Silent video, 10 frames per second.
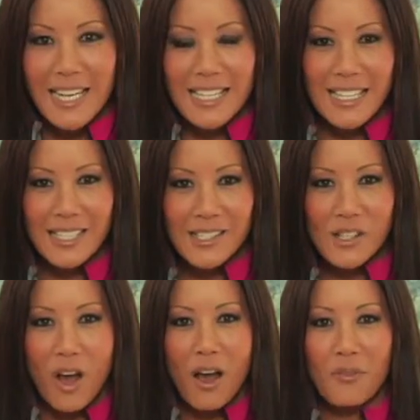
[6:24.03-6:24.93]
Knees
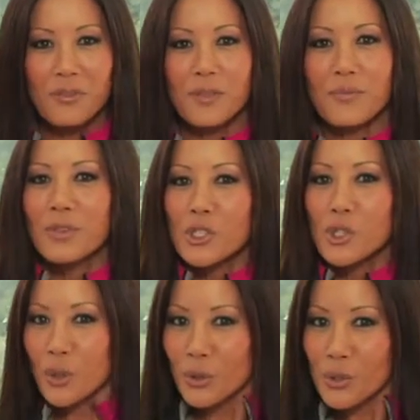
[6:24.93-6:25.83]
soft,
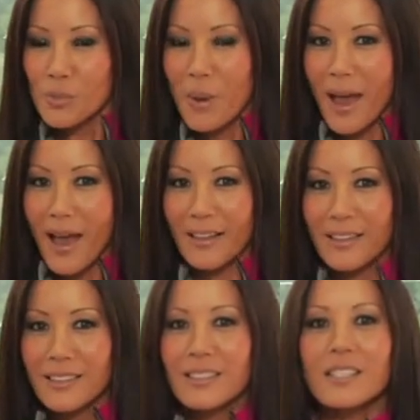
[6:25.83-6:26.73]
Shoulders back,
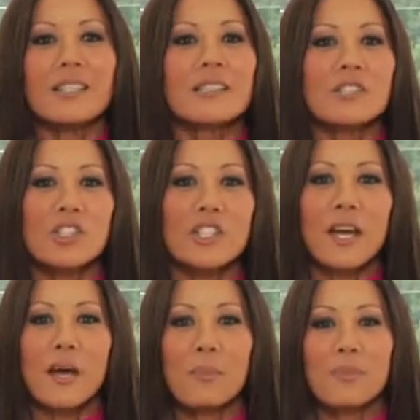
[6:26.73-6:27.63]
chin
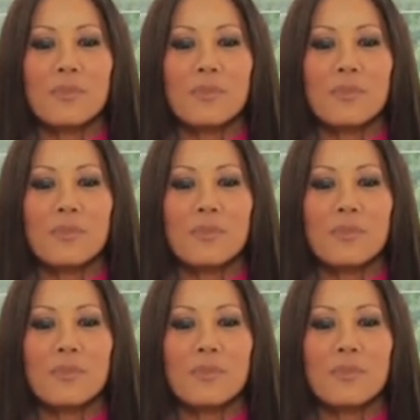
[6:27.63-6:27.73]
up,